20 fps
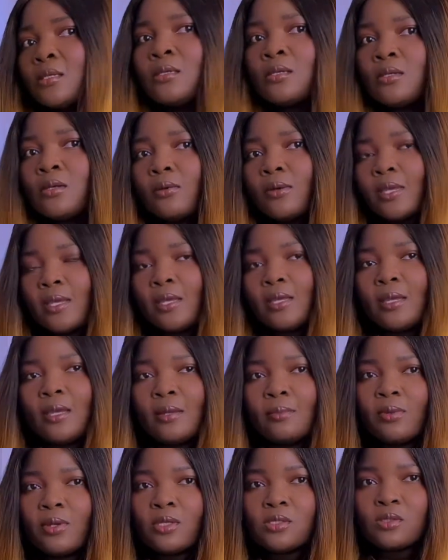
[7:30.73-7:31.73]
Okay, I'm
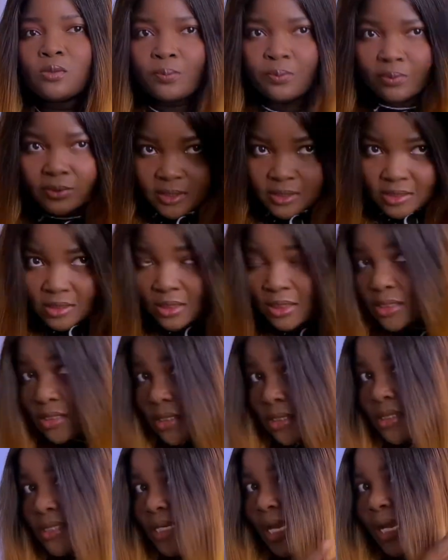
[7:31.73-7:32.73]
going to press
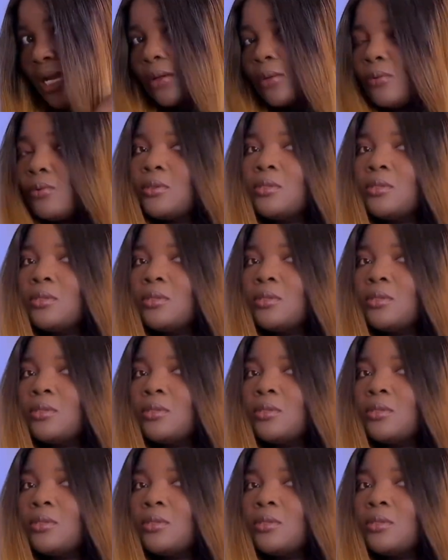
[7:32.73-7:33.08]
it down.